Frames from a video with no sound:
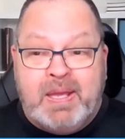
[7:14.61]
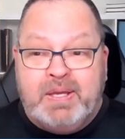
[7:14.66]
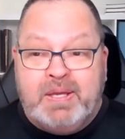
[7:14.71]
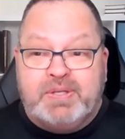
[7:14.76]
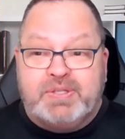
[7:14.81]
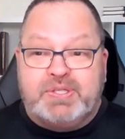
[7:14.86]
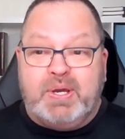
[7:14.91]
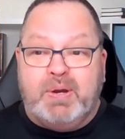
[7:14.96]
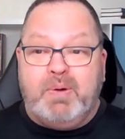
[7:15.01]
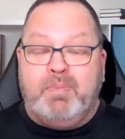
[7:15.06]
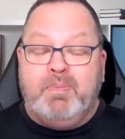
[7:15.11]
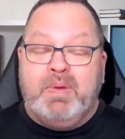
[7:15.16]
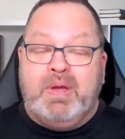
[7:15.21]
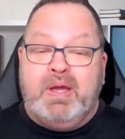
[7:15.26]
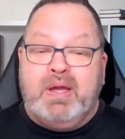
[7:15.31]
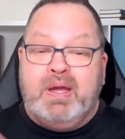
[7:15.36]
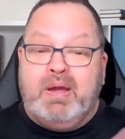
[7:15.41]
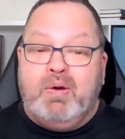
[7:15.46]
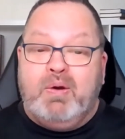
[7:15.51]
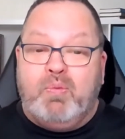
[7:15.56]
So
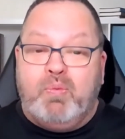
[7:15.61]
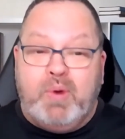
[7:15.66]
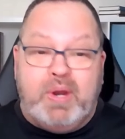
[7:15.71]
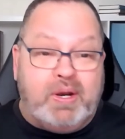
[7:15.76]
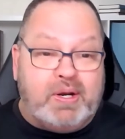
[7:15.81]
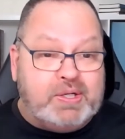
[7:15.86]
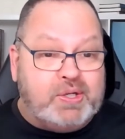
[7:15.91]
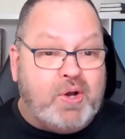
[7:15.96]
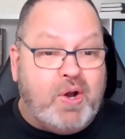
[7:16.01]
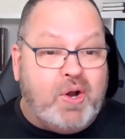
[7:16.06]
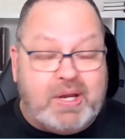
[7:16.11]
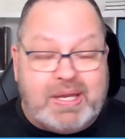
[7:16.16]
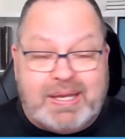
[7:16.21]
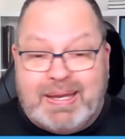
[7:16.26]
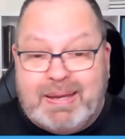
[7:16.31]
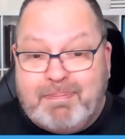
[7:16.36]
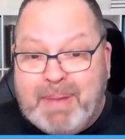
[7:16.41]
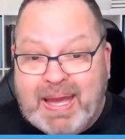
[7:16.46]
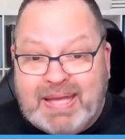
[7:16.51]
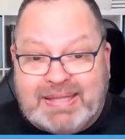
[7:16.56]
we're going to talk
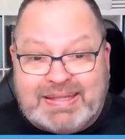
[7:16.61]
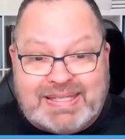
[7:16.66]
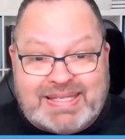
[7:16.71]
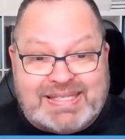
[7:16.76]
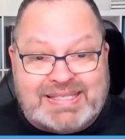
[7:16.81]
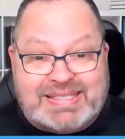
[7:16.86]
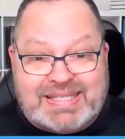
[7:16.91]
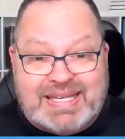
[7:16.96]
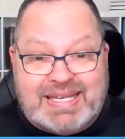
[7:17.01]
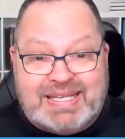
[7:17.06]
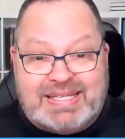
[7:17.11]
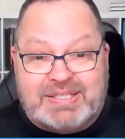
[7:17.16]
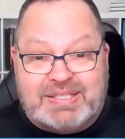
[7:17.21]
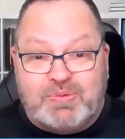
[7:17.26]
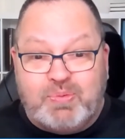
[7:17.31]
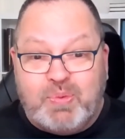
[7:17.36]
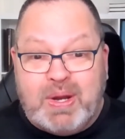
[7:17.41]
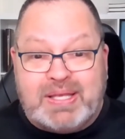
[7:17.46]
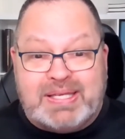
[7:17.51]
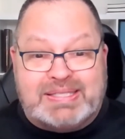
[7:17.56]
about this as
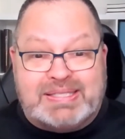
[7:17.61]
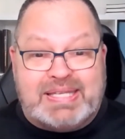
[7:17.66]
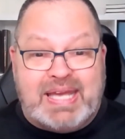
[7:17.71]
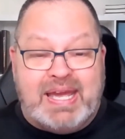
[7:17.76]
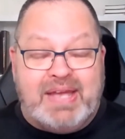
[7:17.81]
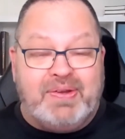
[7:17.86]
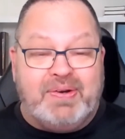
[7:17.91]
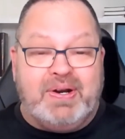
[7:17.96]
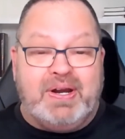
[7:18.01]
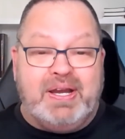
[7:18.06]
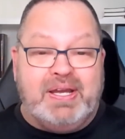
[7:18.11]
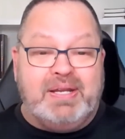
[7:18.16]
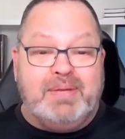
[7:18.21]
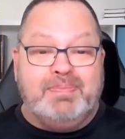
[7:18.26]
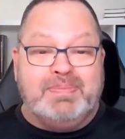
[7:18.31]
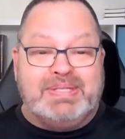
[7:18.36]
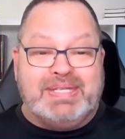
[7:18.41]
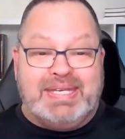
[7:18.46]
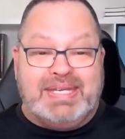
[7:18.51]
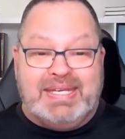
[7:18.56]
well as other
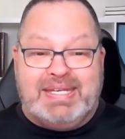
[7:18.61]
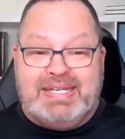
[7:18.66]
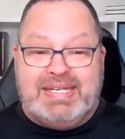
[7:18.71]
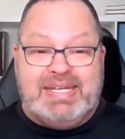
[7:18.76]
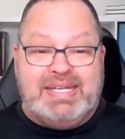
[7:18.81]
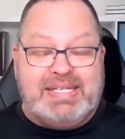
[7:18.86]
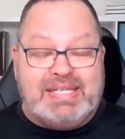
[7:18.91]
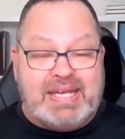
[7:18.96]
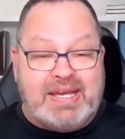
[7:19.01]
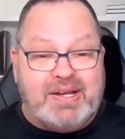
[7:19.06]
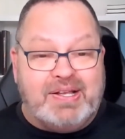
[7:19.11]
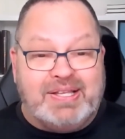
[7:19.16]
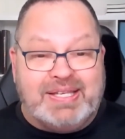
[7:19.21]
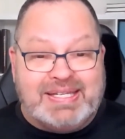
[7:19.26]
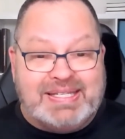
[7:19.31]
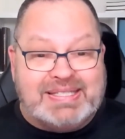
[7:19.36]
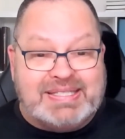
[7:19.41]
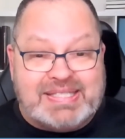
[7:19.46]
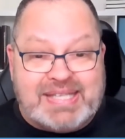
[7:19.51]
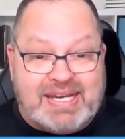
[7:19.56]
items in detail
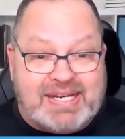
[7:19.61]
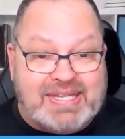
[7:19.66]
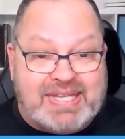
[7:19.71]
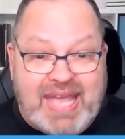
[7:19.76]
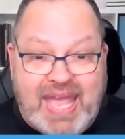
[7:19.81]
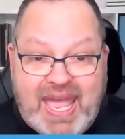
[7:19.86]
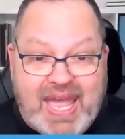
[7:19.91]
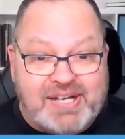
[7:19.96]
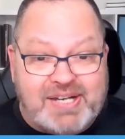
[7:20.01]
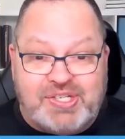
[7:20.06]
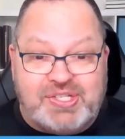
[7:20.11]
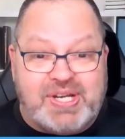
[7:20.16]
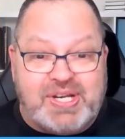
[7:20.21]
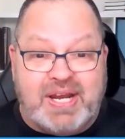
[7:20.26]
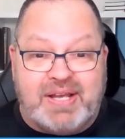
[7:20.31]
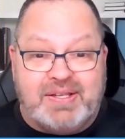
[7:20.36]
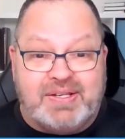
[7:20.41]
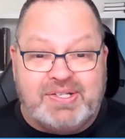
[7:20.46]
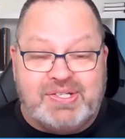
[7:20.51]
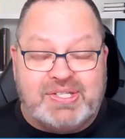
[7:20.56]
inside of the Ads
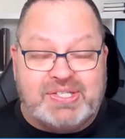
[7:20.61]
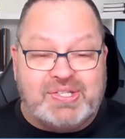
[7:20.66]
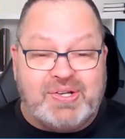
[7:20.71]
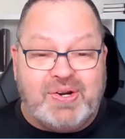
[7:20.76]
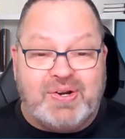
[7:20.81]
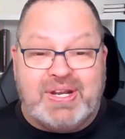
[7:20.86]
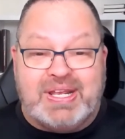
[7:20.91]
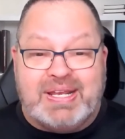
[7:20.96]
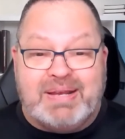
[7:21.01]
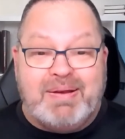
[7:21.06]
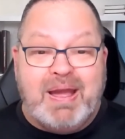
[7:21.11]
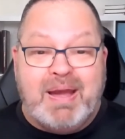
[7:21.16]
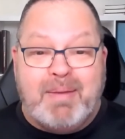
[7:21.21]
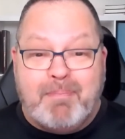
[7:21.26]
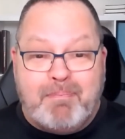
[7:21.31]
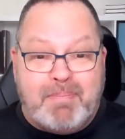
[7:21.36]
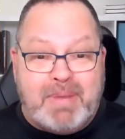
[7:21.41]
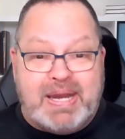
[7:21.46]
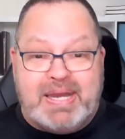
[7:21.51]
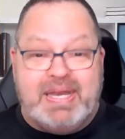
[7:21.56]
Challenge starting
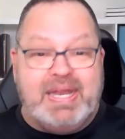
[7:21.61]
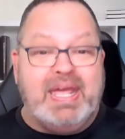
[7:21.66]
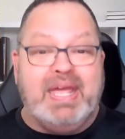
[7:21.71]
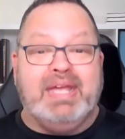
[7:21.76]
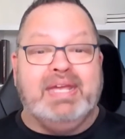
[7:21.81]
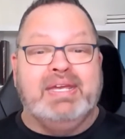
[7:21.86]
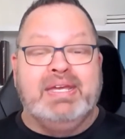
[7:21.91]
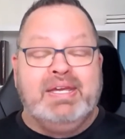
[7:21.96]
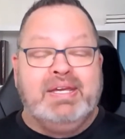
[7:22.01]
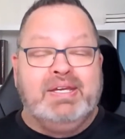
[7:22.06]
Monday.